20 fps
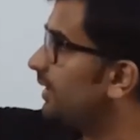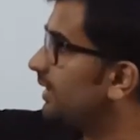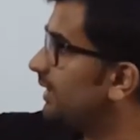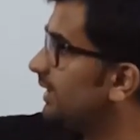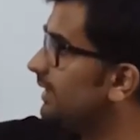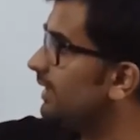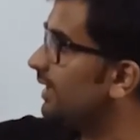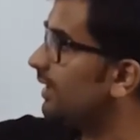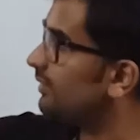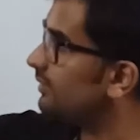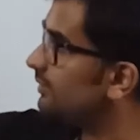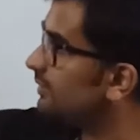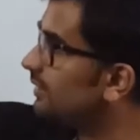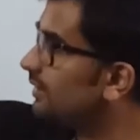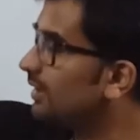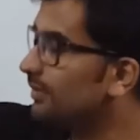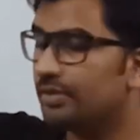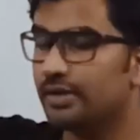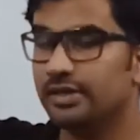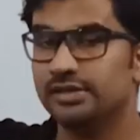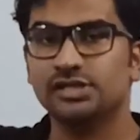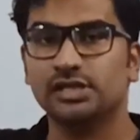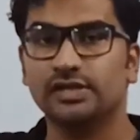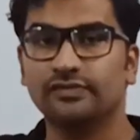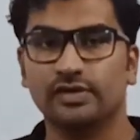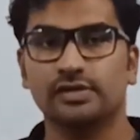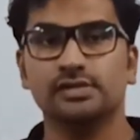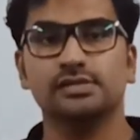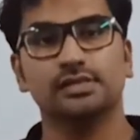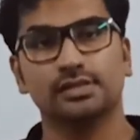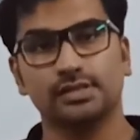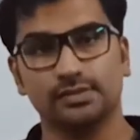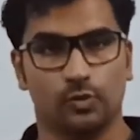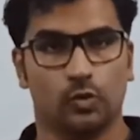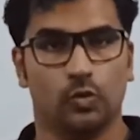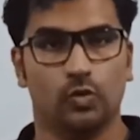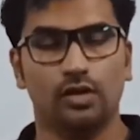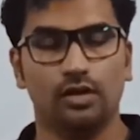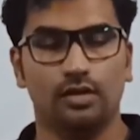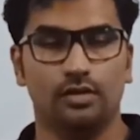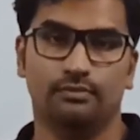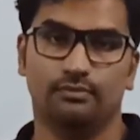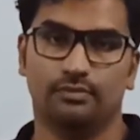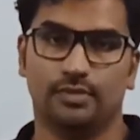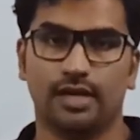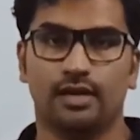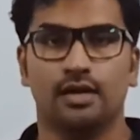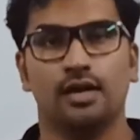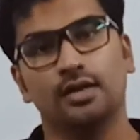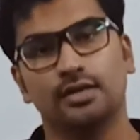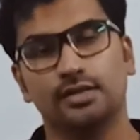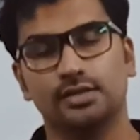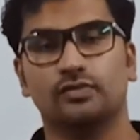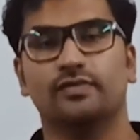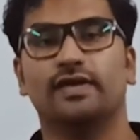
But here the temperature difference is more, right?